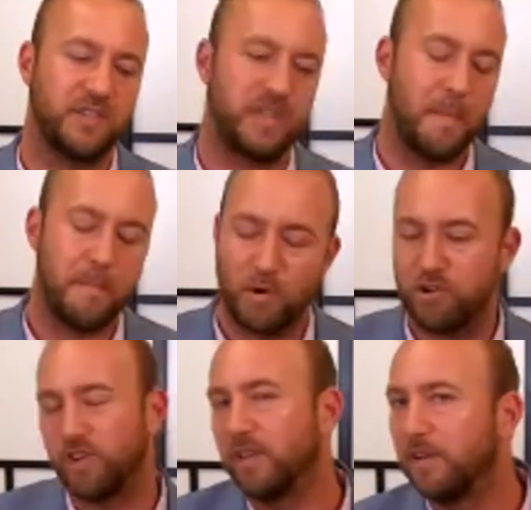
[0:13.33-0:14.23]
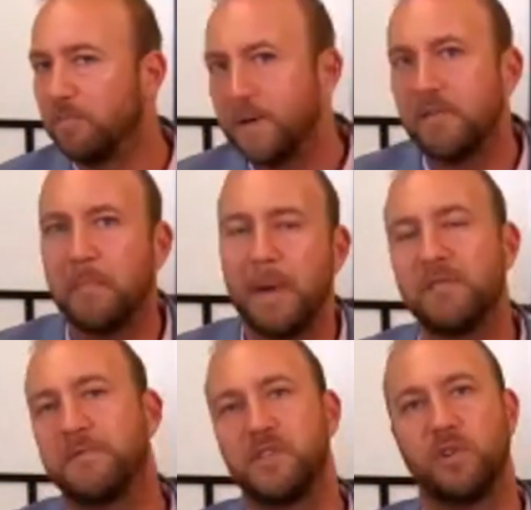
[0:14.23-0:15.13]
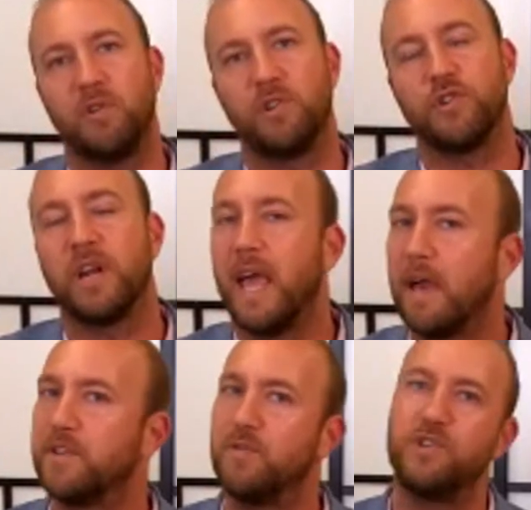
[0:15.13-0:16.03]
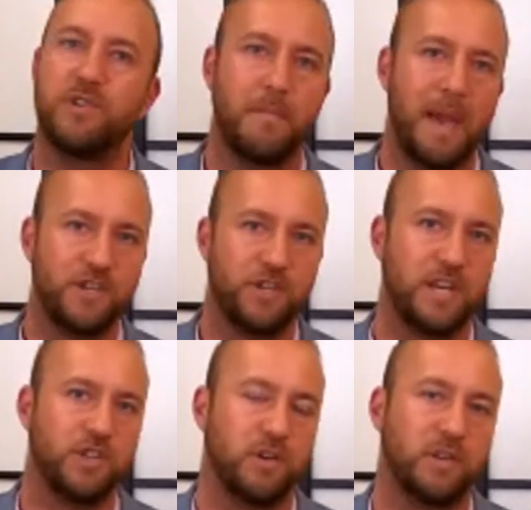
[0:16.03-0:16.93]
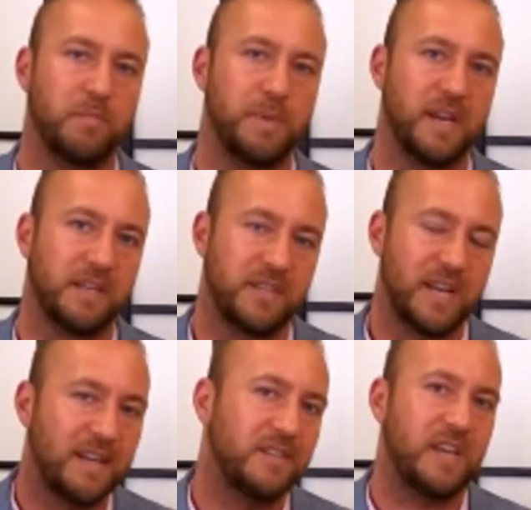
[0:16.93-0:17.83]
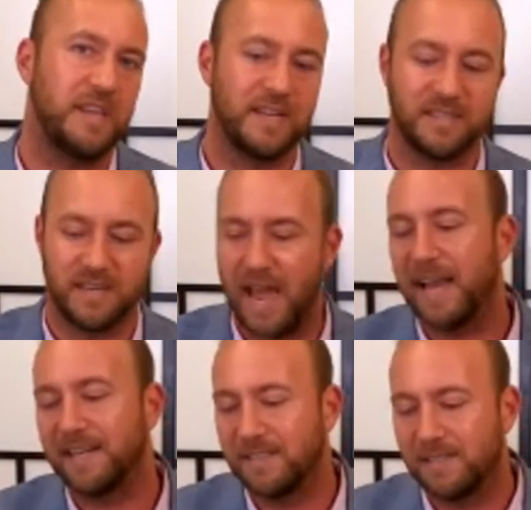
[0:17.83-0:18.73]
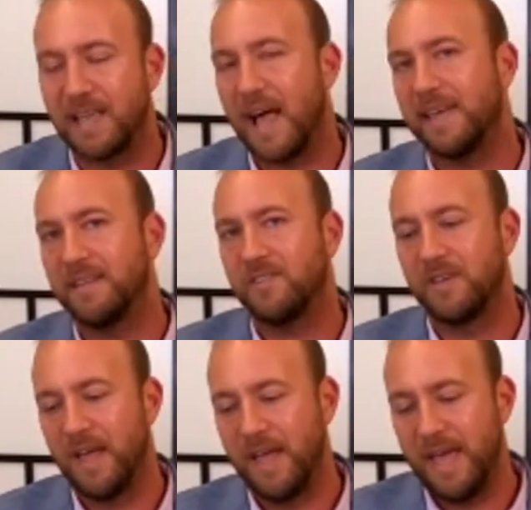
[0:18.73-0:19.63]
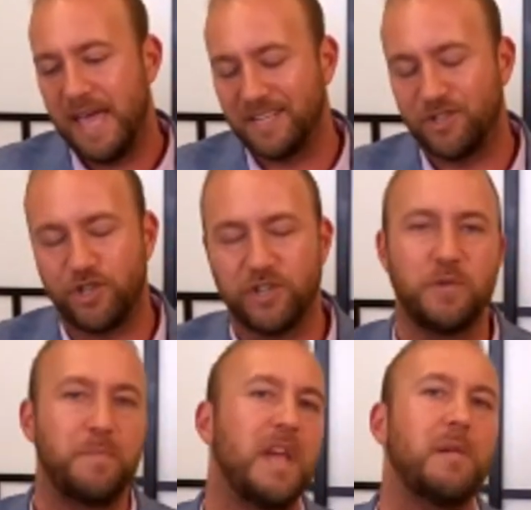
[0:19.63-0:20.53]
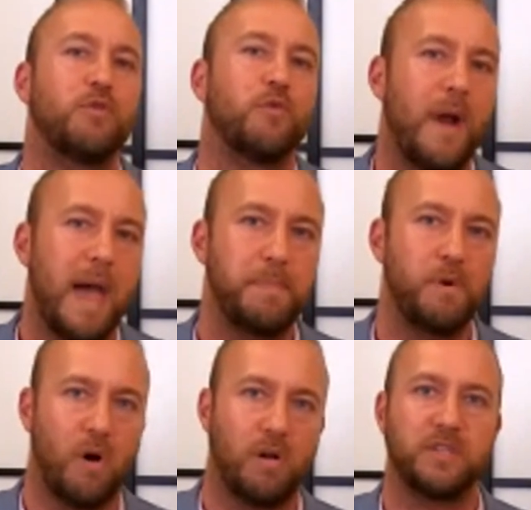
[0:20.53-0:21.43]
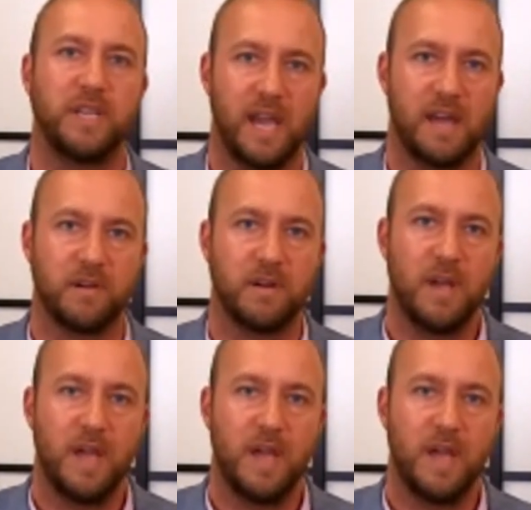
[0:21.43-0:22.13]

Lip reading: They merge a little bit of metaphysical, and you're going to have to use your imagination a little bit. It's not to say that it's not science. It's just to be able to wrap it all together.